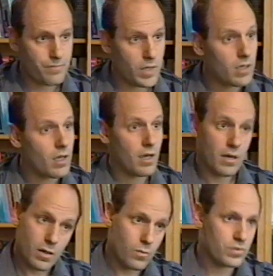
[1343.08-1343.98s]
A lot of
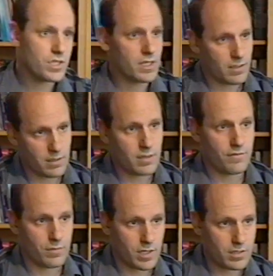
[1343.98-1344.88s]
exciting work going on
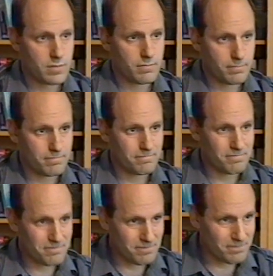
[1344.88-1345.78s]
here. Thanks very much for
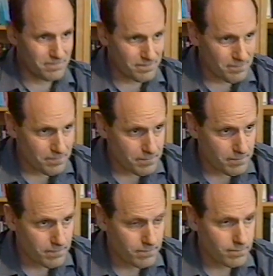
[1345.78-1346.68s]
your time. I really enjoyed
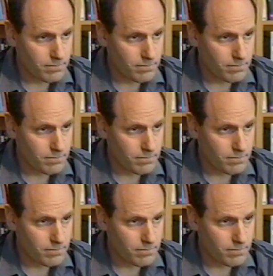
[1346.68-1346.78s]
it.